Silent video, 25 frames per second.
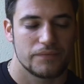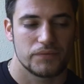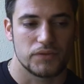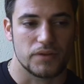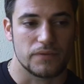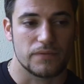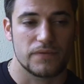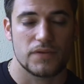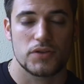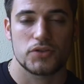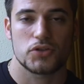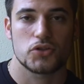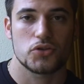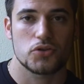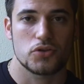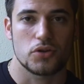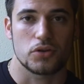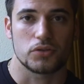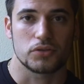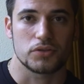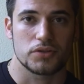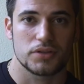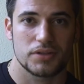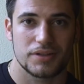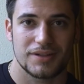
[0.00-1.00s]
The first
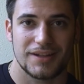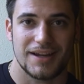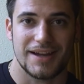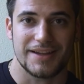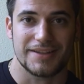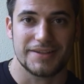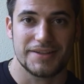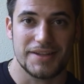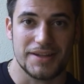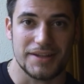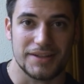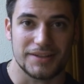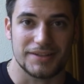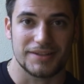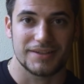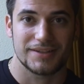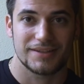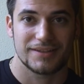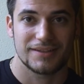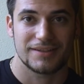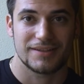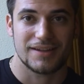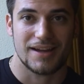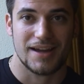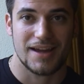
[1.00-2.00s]
shot I did,
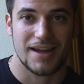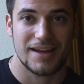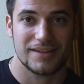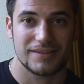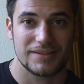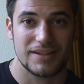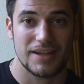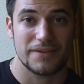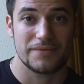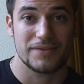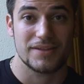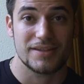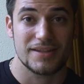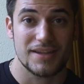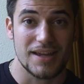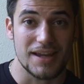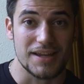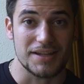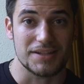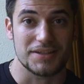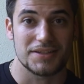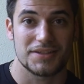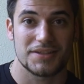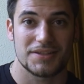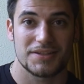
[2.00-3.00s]
I had David
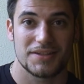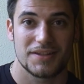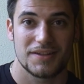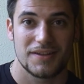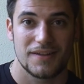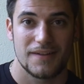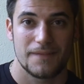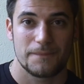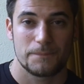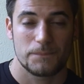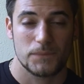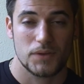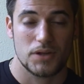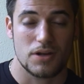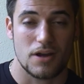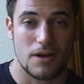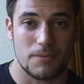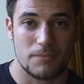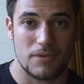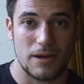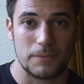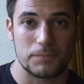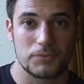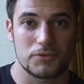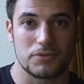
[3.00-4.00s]
Yates
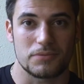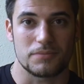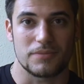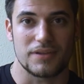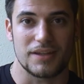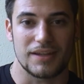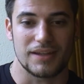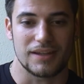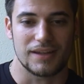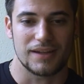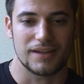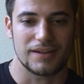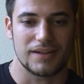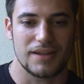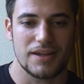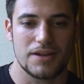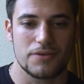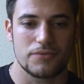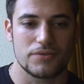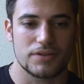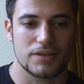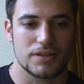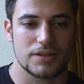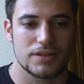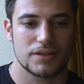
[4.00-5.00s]
come up to me, and he
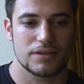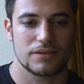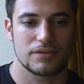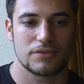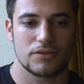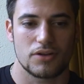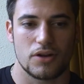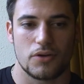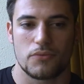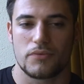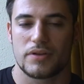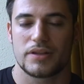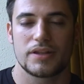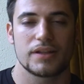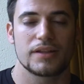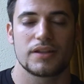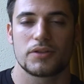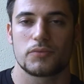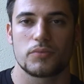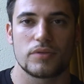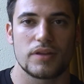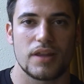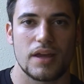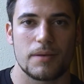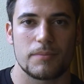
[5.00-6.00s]
was, you know, we did
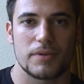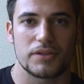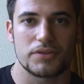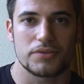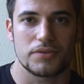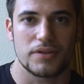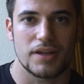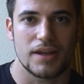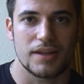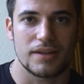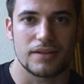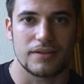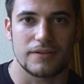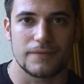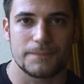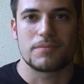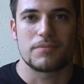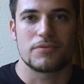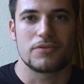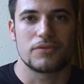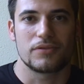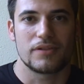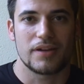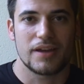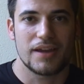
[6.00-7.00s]
it with Emma together.
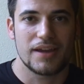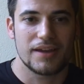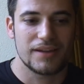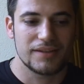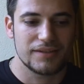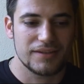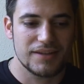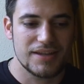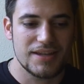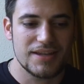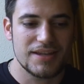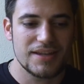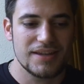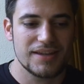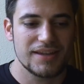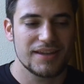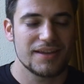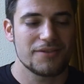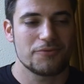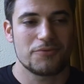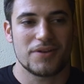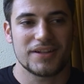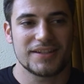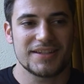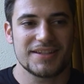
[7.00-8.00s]
And he,
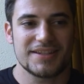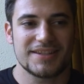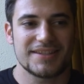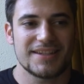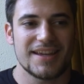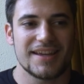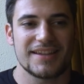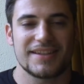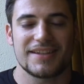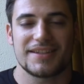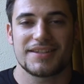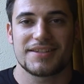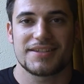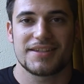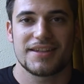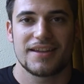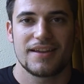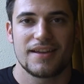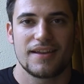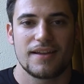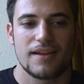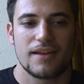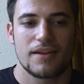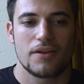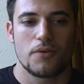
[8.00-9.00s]
what he said is,
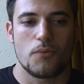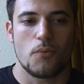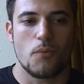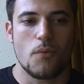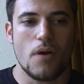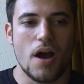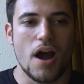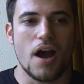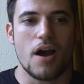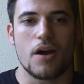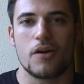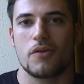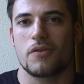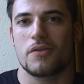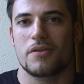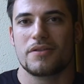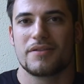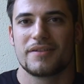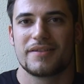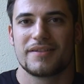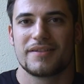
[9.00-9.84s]
wow,